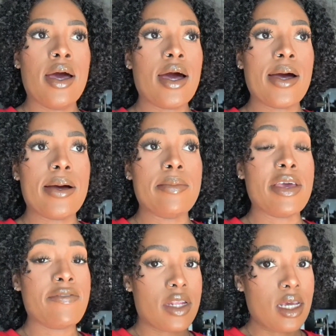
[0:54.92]
Um,
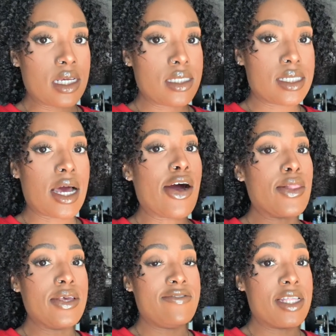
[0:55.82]
if it is,
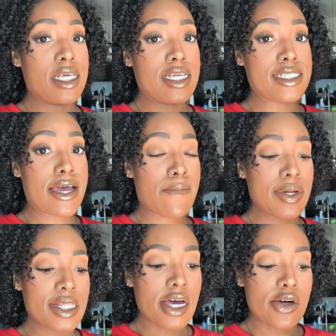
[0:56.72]
I'll leave the link down
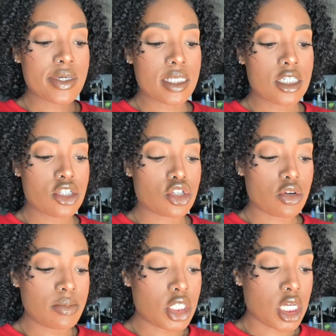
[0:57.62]
below in the
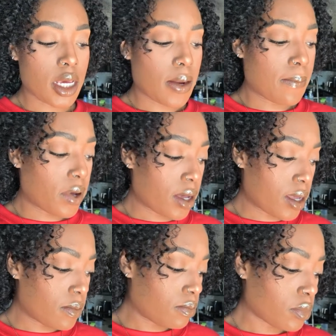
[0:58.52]
description,
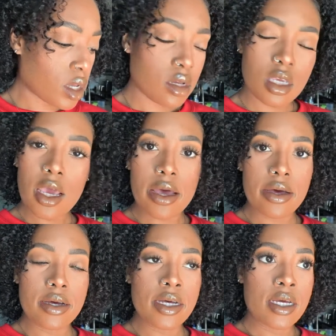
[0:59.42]
but
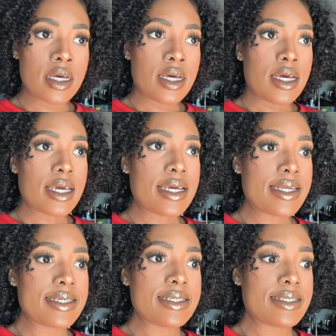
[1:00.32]
yeah.
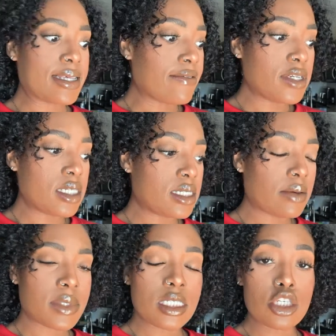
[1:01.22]
It is 70
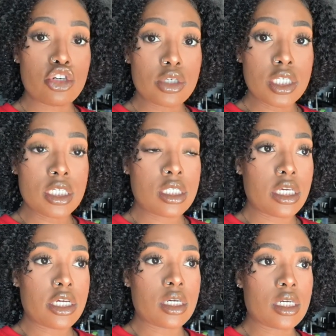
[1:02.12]
something degrees
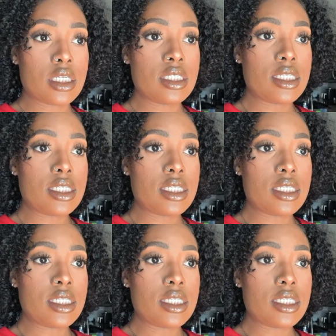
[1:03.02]
here in